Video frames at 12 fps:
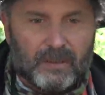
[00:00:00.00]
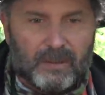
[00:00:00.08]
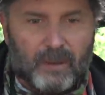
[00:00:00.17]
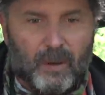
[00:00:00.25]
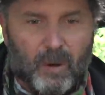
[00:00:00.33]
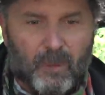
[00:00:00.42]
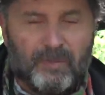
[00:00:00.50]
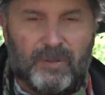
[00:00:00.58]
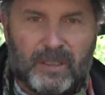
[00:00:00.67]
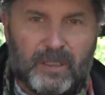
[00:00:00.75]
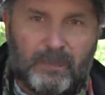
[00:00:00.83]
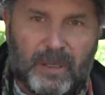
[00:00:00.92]
So
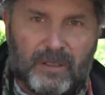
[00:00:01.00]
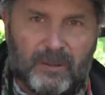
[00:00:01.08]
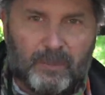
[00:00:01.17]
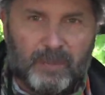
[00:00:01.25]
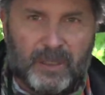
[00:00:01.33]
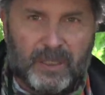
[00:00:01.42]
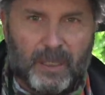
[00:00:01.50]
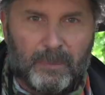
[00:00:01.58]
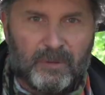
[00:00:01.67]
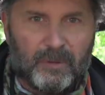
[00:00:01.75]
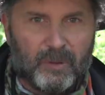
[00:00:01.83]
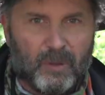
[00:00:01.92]
hopefully the pace will pick
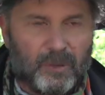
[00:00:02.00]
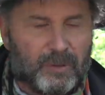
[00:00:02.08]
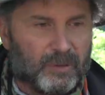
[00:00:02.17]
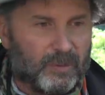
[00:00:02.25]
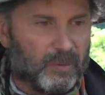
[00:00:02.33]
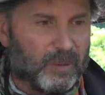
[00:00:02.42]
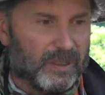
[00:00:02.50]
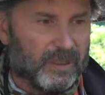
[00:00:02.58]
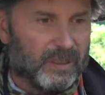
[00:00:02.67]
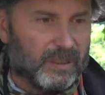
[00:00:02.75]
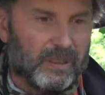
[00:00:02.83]
up as we go on through the week.